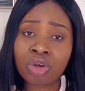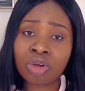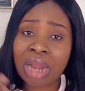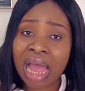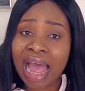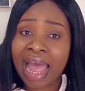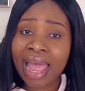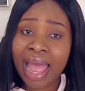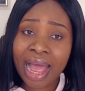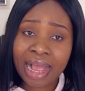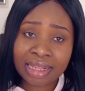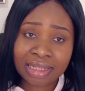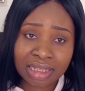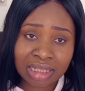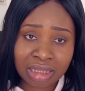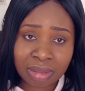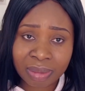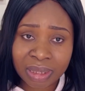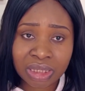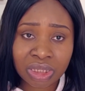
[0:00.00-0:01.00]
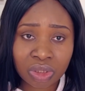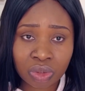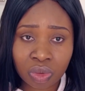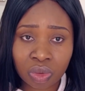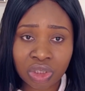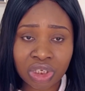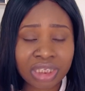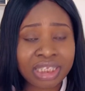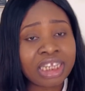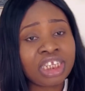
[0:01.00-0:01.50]
I asked this person, or
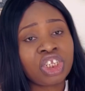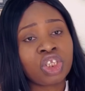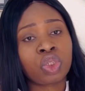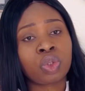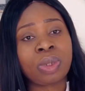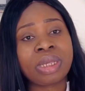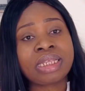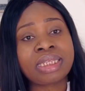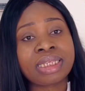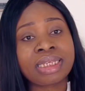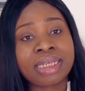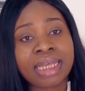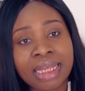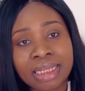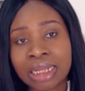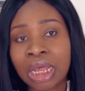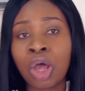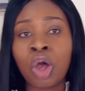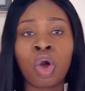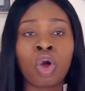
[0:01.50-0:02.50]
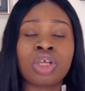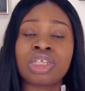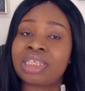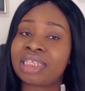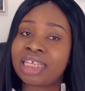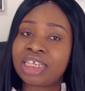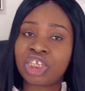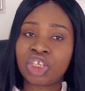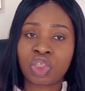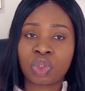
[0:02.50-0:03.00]
she says she's 20 years, or she
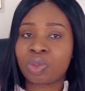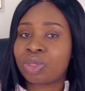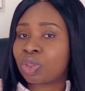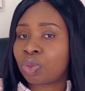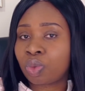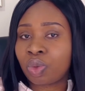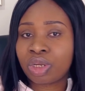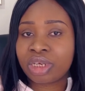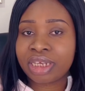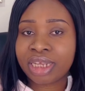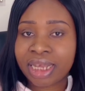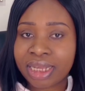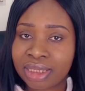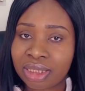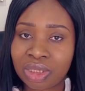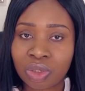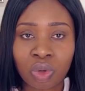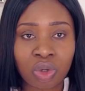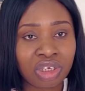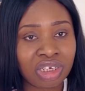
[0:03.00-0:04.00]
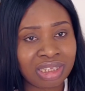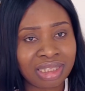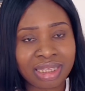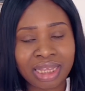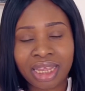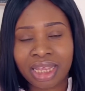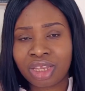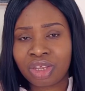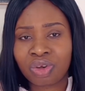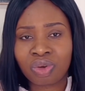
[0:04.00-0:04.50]
says she's 21 years, or she
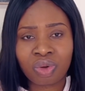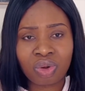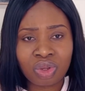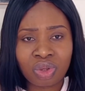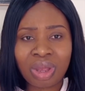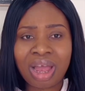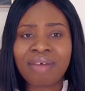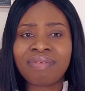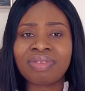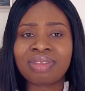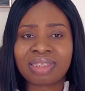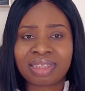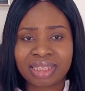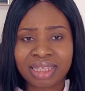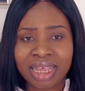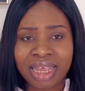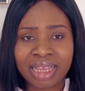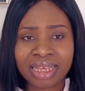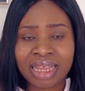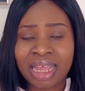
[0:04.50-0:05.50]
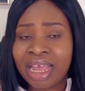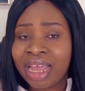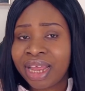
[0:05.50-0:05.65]
say, you know, you have to say it.